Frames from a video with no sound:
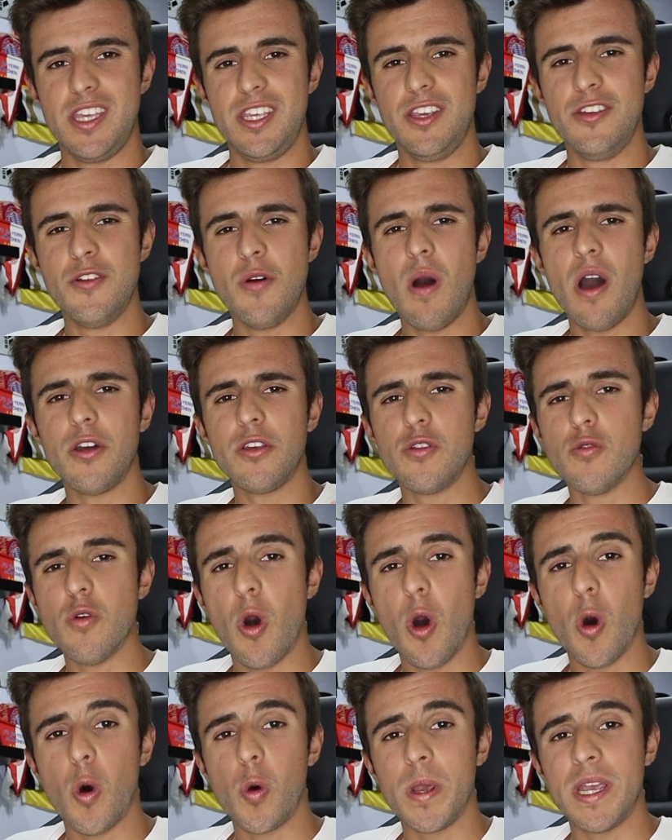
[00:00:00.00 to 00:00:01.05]
You know how you
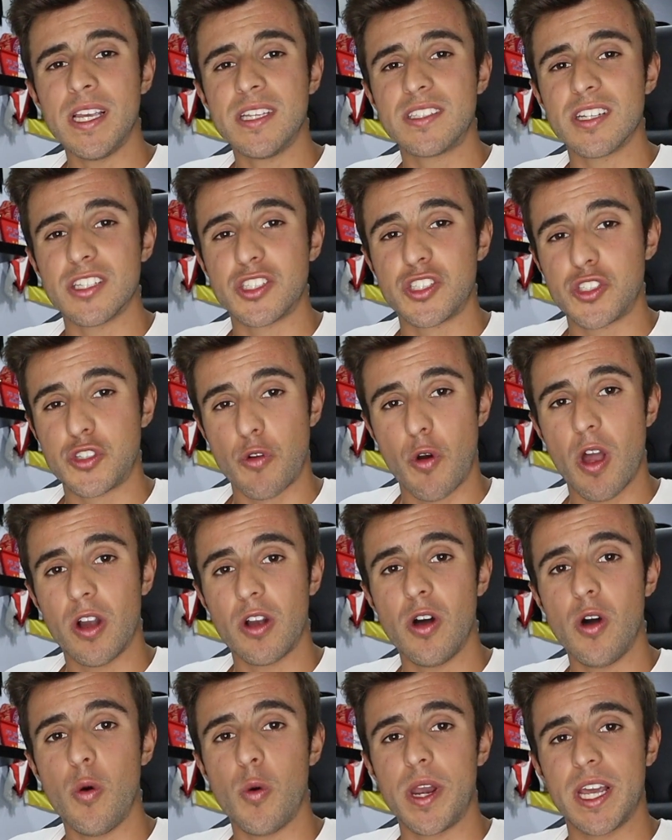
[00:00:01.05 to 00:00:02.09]
always
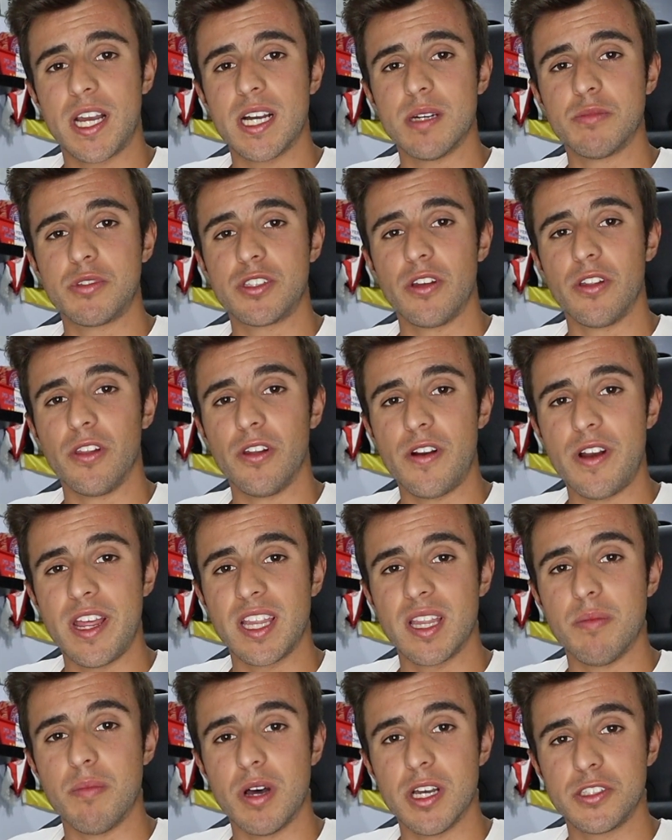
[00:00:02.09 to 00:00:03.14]
struggle when it comes to learning
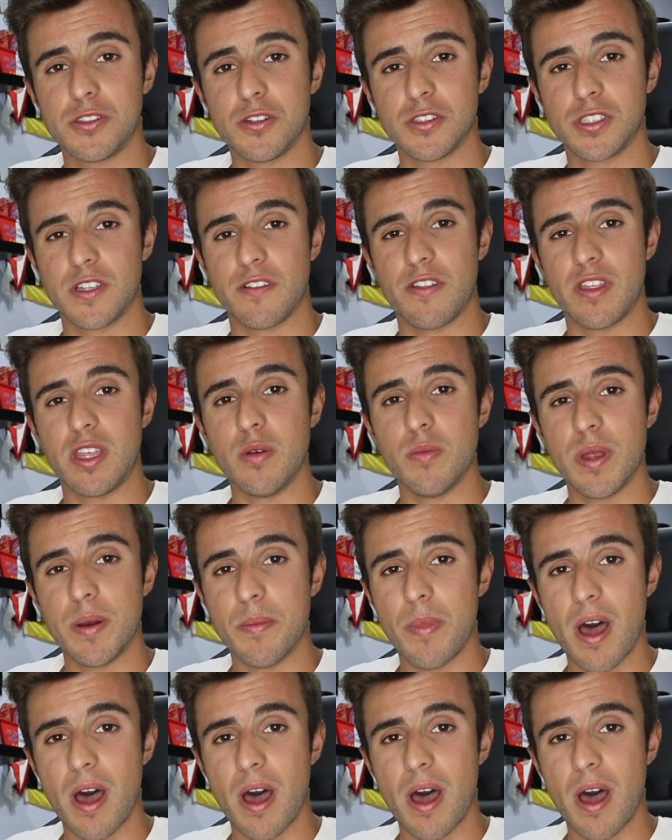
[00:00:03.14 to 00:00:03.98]
the muscles of the human